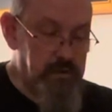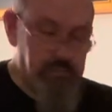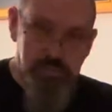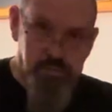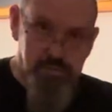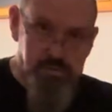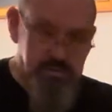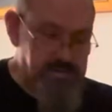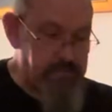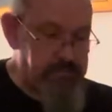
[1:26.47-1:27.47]
"Brrr,"
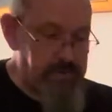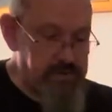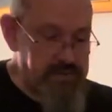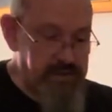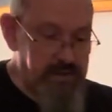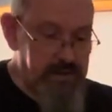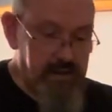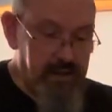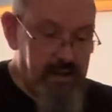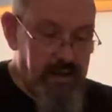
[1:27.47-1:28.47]
said Percy,
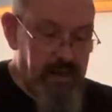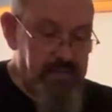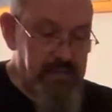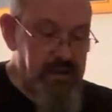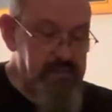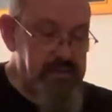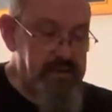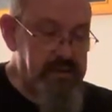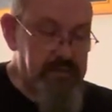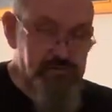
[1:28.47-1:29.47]
"I think I'll need
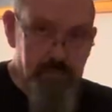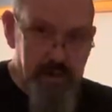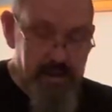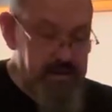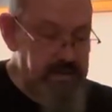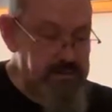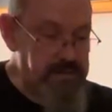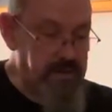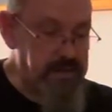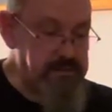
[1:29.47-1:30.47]
an extra blanket
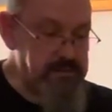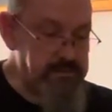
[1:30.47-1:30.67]
tonight."